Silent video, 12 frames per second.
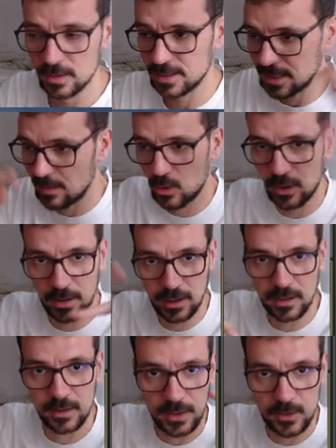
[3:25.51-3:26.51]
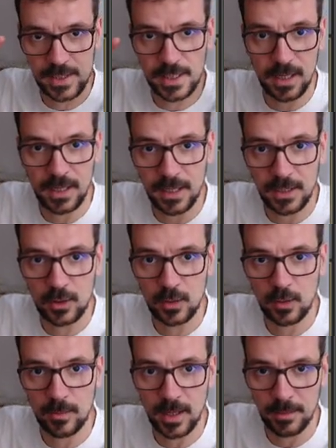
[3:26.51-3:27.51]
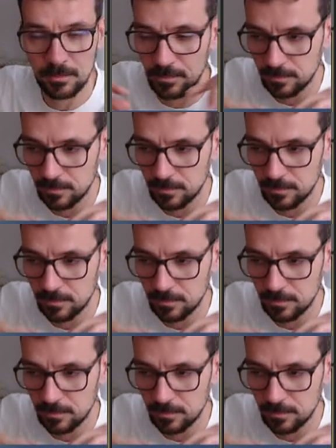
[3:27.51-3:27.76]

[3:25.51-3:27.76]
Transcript: somewhere here there is a link to my